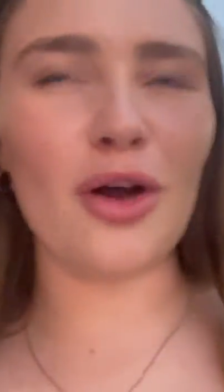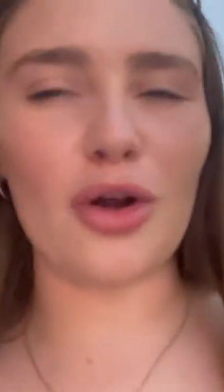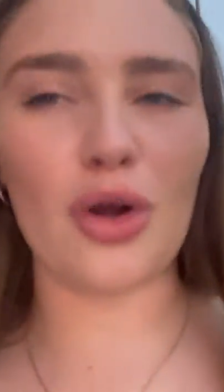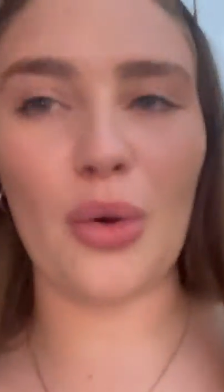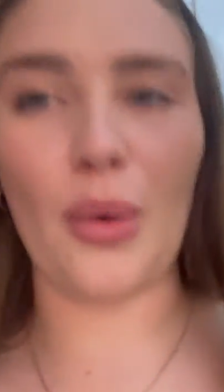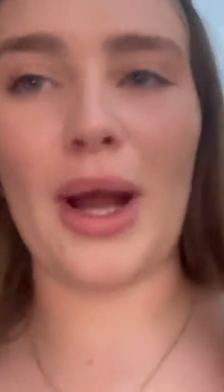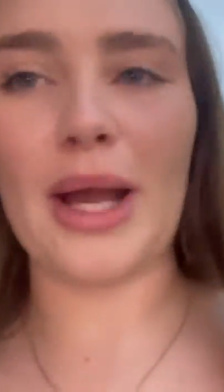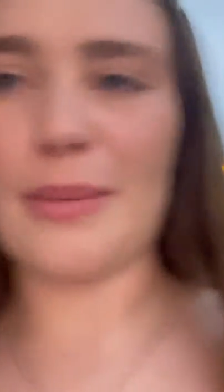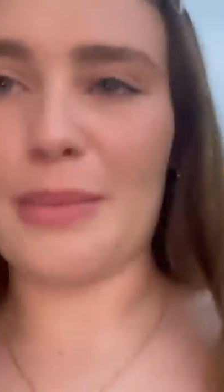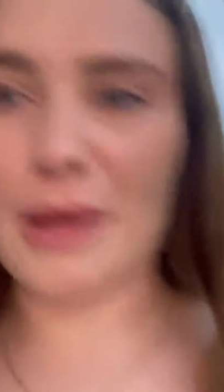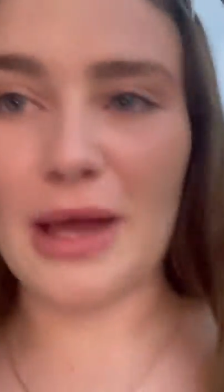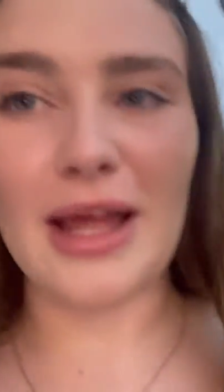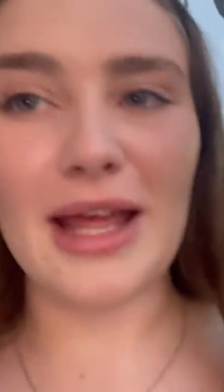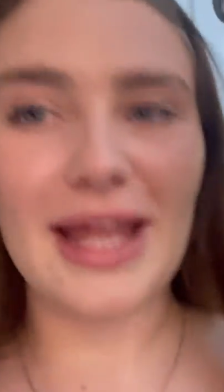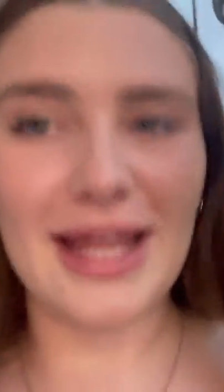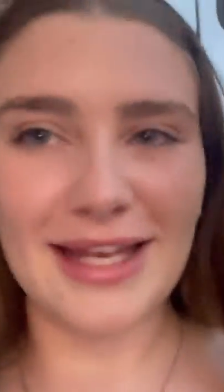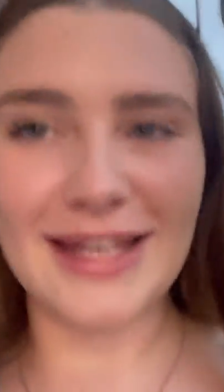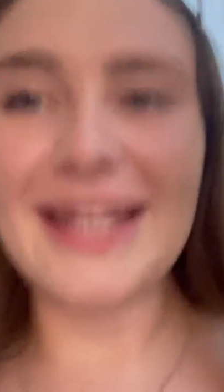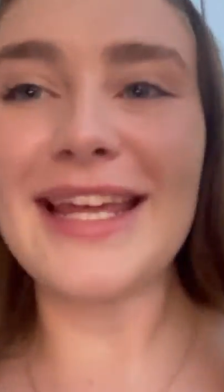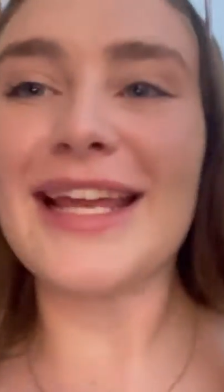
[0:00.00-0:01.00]
quite, but
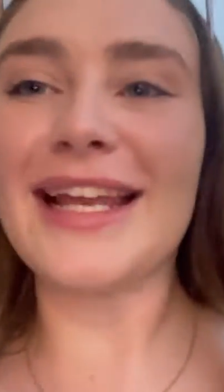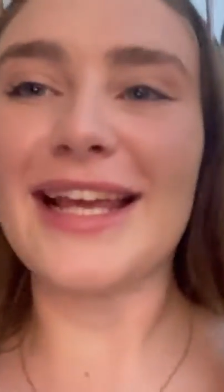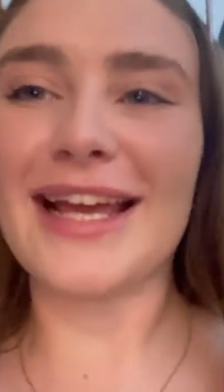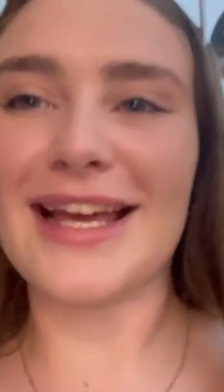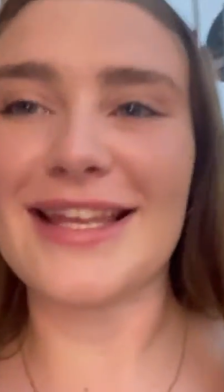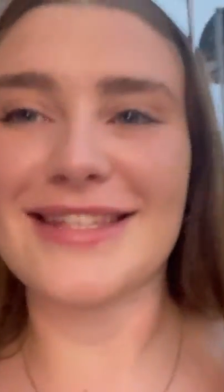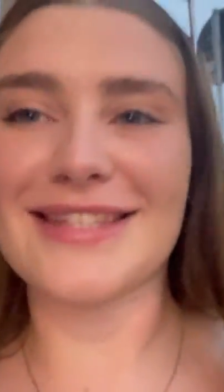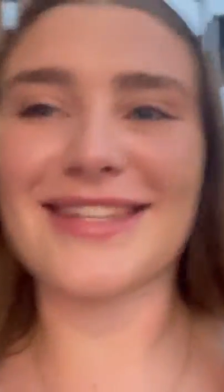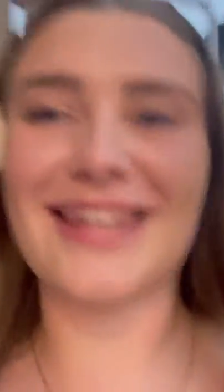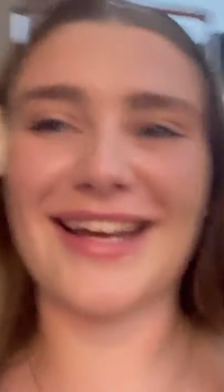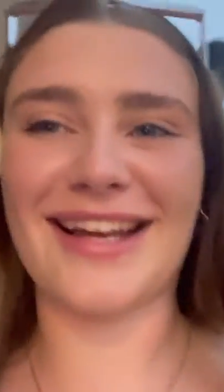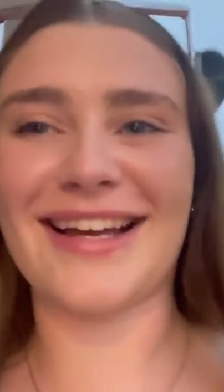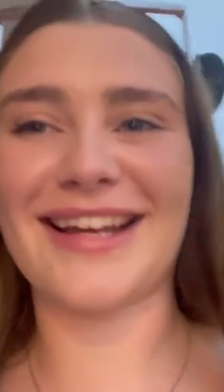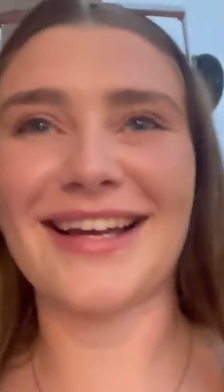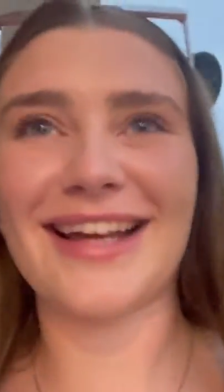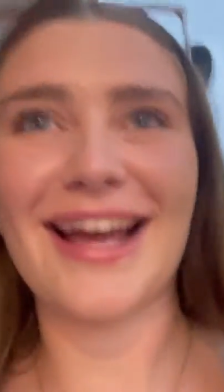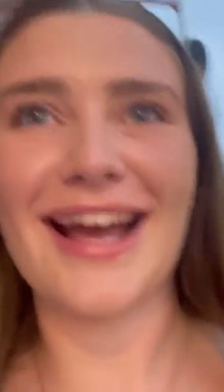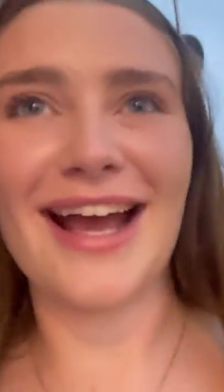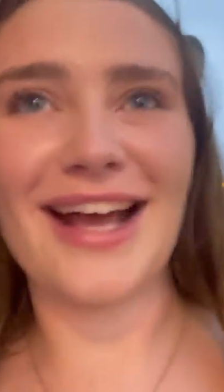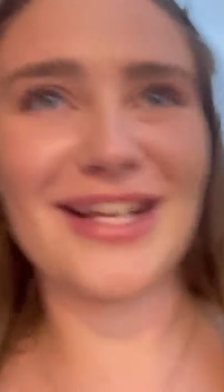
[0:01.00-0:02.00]
it nearly is.
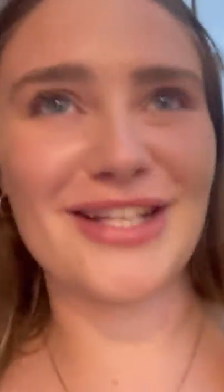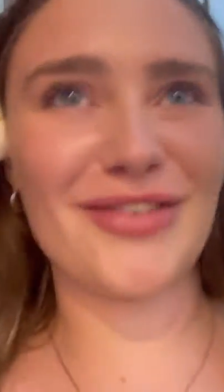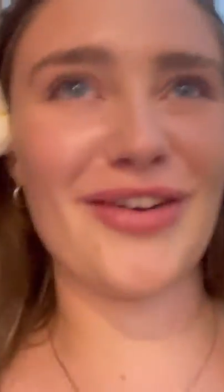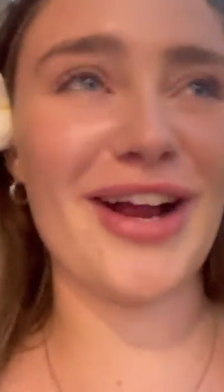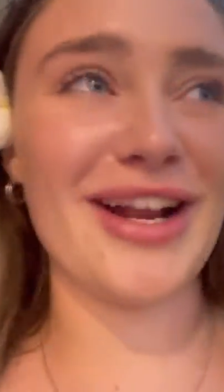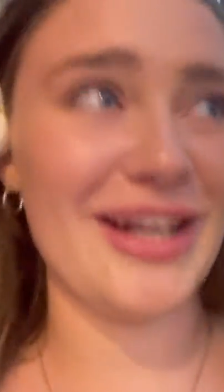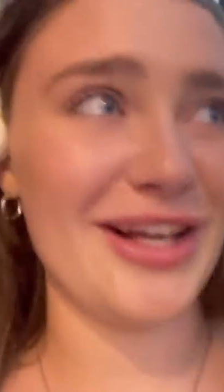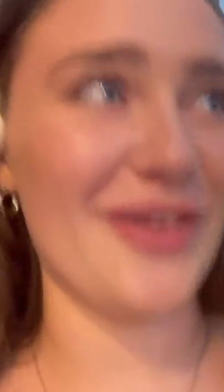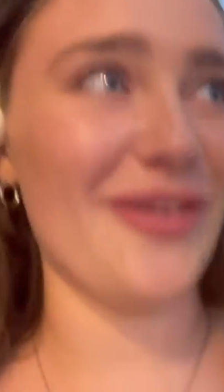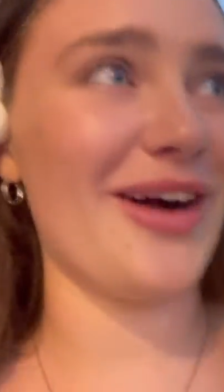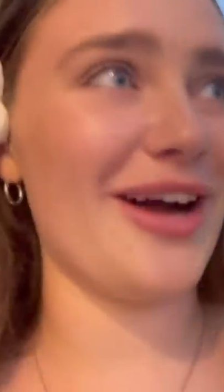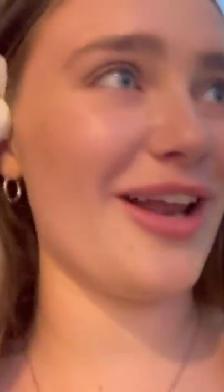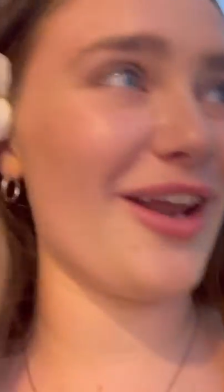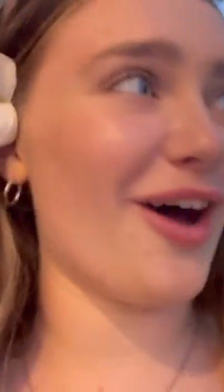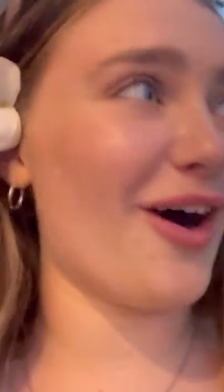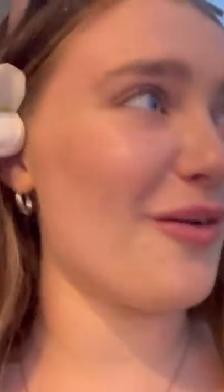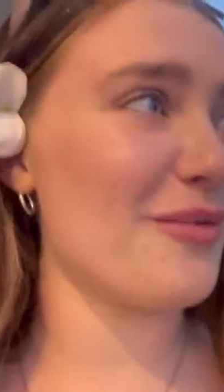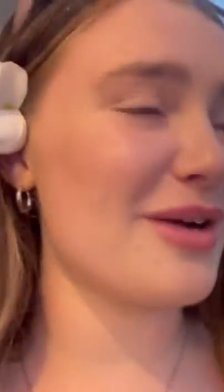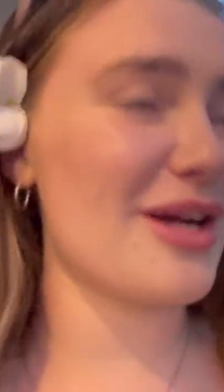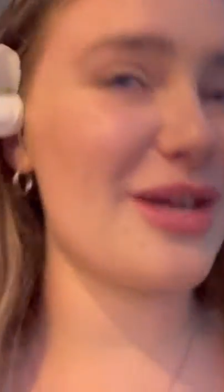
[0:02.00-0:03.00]
It's raining quite a
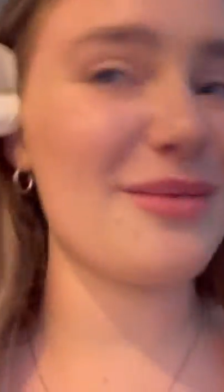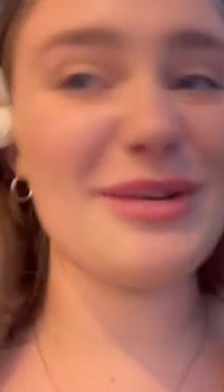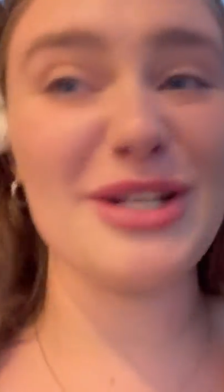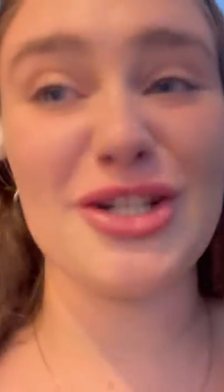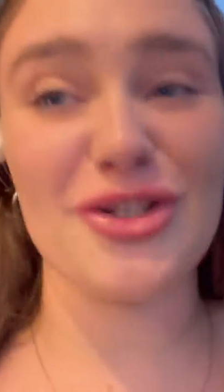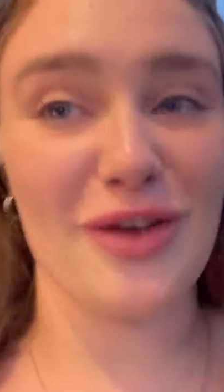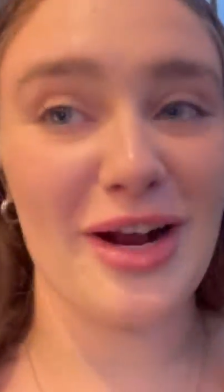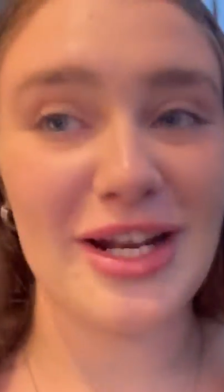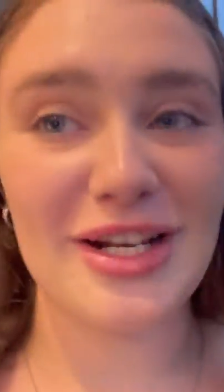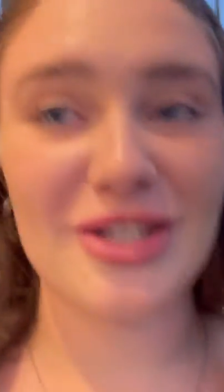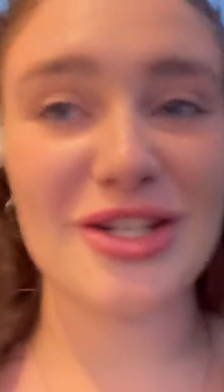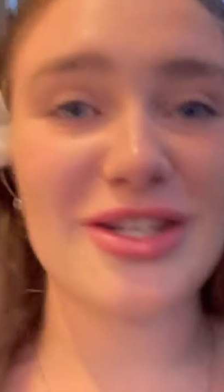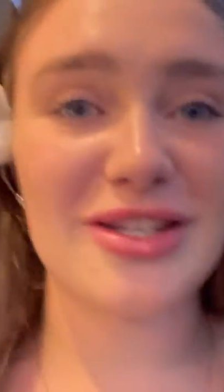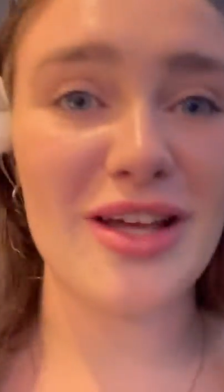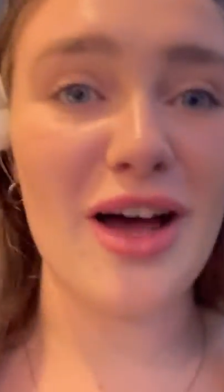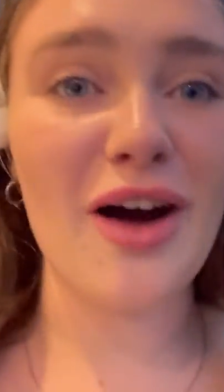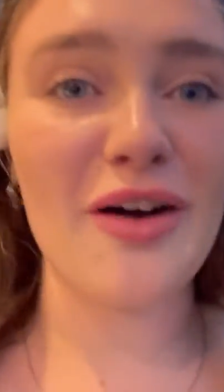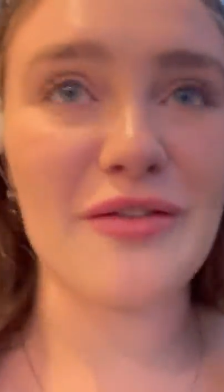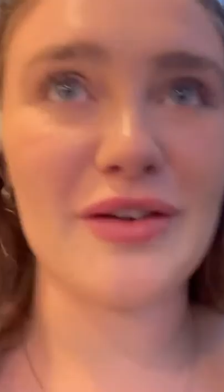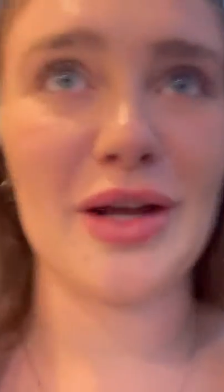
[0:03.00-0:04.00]
lot. We're gonna be drenched. It's a
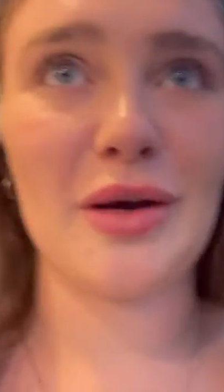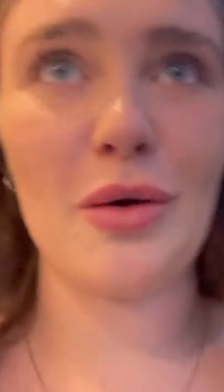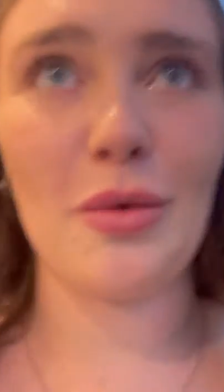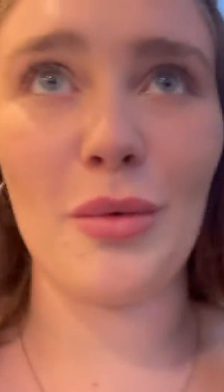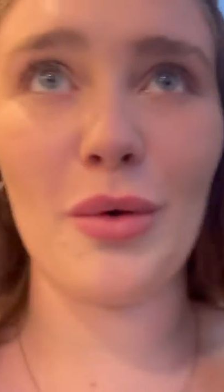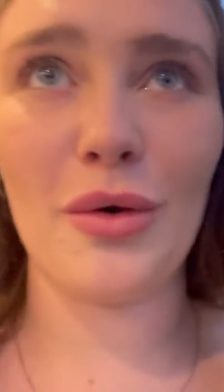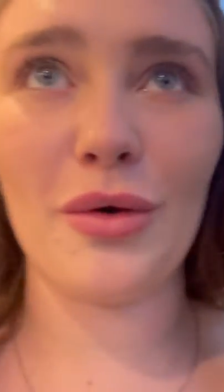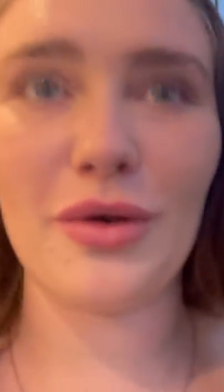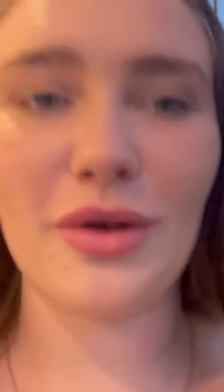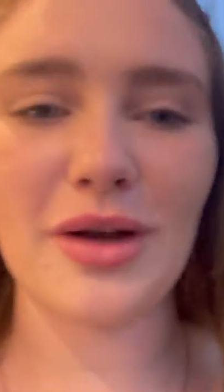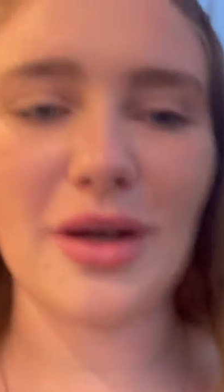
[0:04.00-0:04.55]
half an hour walk.